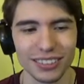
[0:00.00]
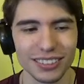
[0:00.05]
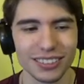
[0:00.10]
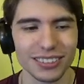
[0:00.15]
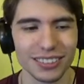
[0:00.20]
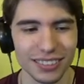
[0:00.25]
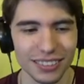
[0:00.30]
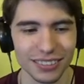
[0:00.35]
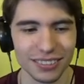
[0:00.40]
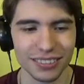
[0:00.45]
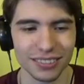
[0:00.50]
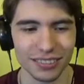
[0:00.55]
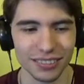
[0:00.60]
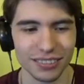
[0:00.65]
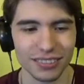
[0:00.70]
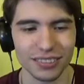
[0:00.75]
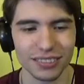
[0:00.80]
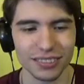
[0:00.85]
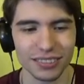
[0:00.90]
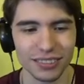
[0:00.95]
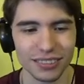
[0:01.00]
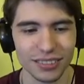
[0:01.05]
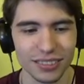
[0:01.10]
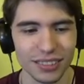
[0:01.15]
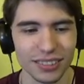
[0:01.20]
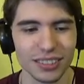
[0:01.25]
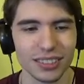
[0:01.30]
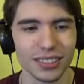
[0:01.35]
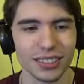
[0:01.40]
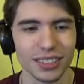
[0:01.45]

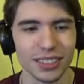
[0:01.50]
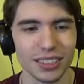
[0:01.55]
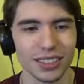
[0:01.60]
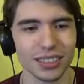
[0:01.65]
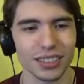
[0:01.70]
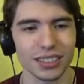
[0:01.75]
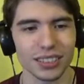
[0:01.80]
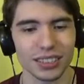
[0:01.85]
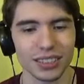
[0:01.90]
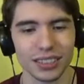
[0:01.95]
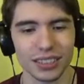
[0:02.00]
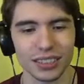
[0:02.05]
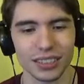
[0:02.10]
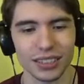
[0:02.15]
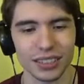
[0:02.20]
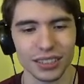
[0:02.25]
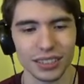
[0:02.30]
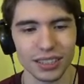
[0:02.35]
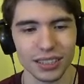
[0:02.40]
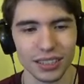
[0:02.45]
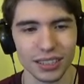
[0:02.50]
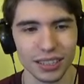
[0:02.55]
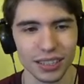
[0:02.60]
No one is speaking in this clip.